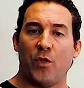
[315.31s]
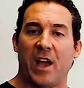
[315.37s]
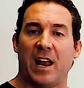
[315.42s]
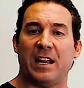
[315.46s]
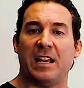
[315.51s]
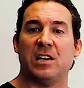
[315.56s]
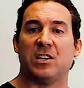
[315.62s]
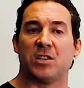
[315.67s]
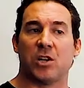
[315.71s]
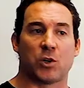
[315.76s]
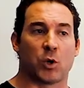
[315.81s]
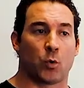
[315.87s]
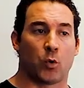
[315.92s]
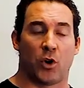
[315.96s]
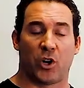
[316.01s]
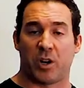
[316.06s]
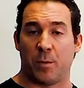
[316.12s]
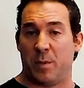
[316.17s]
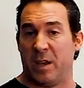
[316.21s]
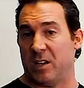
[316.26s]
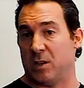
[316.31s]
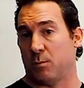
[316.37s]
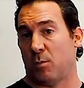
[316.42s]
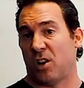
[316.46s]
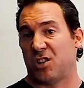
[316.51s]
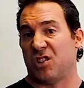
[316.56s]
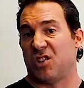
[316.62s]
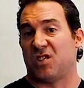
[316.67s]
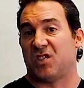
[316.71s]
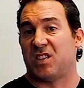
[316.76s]
that eccentric work could be as
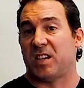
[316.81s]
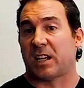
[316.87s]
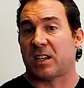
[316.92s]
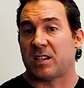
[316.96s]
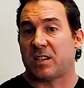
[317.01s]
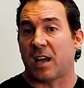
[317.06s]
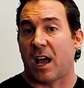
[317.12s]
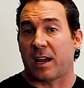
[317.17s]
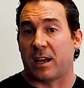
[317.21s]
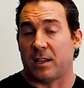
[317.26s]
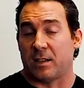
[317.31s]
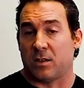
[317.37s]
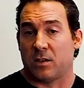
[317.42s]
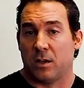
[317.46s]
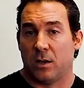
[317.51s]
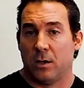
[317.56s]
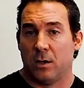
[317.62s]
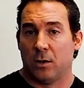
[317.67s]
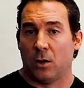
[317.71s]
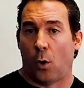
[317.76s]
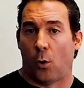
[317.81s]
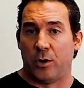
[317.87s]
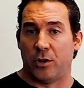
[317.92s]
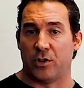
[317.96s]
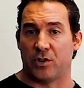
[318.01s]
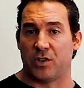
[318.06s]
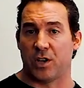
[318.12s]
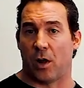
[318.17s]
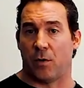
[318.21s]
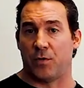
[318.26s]
much as 6 seconds
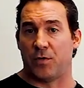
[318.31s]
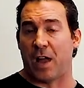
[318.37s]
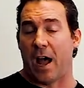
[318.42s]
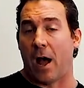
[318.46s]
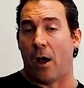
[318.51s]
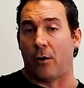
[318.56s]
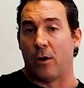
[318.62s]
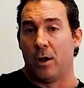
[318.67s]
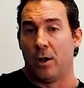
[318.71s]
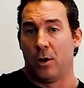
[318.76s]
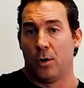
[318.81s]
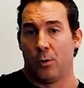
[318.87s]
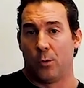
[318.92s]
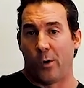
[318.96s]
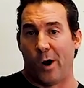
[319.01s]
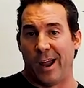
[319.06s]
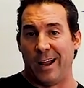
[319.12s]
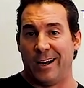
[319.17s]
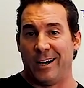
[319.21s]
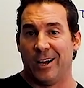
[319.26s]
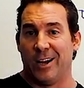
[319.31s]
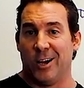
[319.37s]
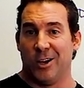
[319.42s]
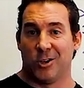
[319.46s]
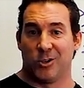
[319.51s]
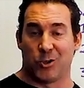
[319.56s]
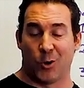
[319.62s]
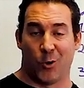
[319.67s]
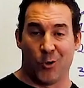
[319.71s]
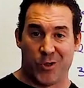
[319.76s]
lowering yourself down, right?
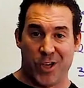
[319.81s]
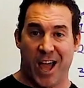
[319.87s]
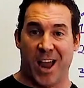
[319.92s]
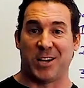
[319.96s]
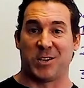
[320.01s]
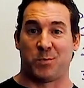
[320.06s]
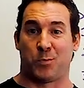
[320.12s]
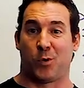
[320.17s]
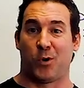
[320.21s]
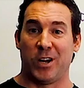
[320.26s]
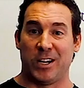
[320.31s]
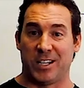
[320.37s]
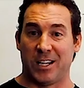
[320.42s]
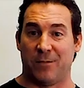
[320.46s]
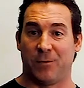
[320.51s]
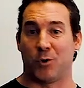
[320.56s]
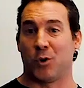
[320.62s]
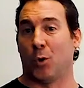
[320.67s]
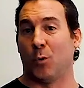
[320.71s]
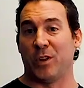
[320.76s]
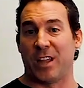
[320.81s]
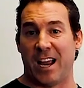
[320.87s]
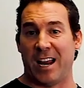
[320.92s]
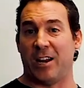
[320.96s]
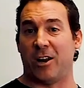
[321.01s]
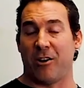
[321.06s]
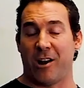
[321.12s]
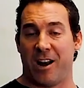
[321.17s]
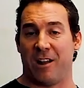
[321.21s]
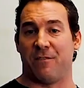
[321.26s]
So that is pretty difficult with
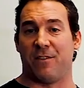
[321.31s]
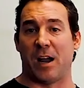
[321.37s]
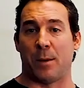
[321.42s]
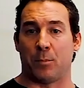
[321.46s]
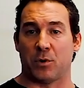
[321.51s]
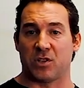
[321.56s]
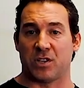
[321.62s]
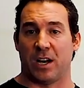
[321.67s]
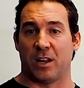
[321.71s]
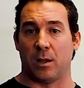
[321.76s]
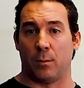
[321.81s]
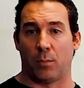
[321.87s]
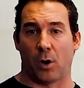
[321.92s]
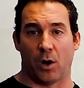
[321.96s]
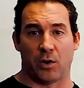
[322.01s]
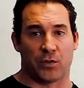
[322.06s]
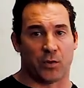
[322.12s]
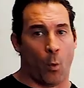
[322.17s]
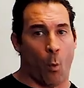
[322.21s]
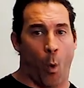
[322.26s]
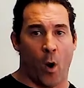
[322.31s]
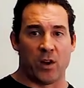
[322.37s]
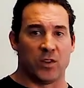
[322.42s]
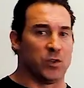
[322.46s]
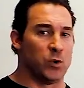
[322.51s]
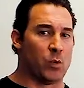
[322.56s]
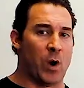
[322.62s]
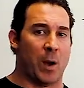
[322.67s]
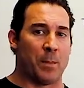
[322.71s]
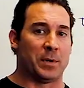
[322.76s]
80 or 85% on the bar. So
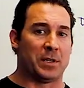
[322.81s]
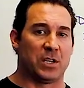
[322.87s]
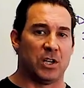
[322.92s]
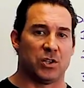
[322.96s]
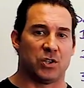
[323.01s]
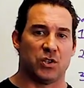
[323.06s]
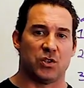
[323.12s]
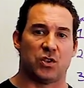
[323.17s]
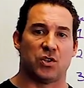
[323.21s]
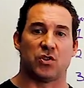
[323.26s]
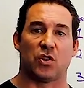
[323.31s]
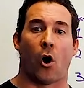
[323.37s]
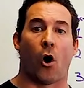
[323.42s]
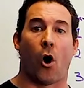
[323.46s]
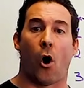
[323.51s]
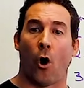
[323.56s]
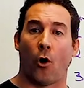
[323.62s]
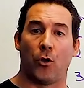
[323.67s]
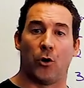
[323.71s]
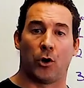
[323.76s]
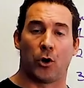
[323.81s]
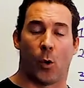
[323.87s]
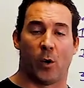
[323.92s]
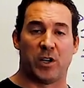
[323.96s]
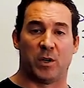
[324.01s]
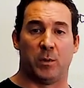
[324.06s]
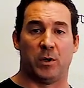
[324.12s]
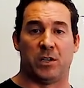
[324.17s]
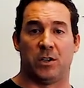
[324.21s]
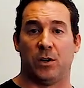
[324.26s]
1 to 2 repetitions is all they're
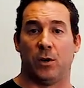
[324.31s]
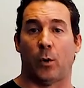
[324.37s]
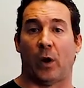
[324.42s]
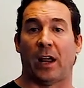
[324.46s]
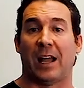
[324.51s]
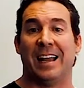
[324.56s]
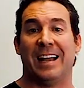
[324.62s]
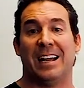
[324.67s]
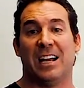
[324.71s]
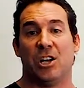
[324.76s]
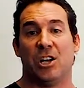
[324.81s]
going to be doing.